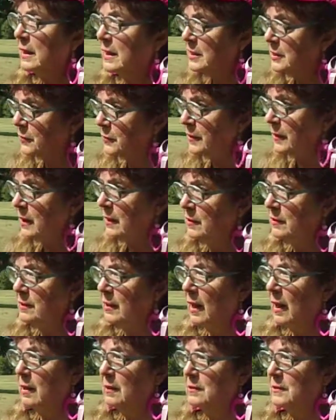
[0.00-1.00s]
So that's
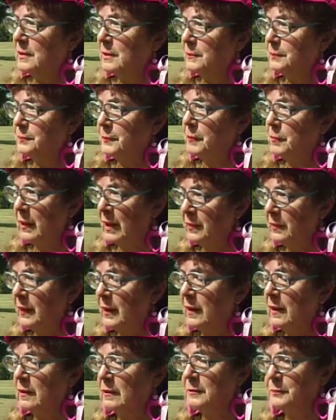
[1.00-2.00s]
$300 right
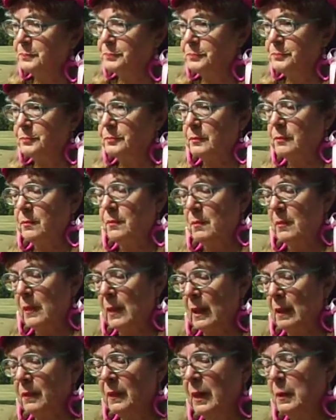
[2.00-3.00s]
there.
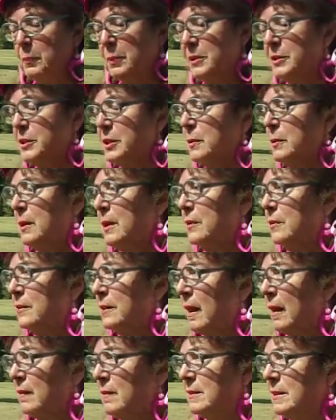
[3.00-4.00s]
They put
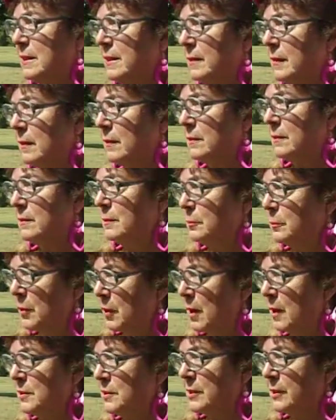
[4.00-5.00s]
$200 in their
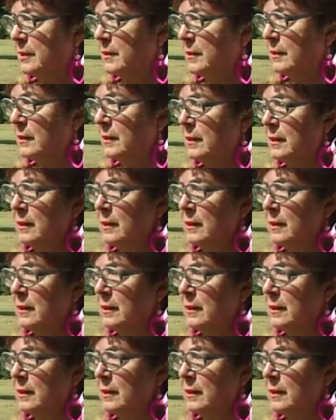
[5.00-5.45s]
project,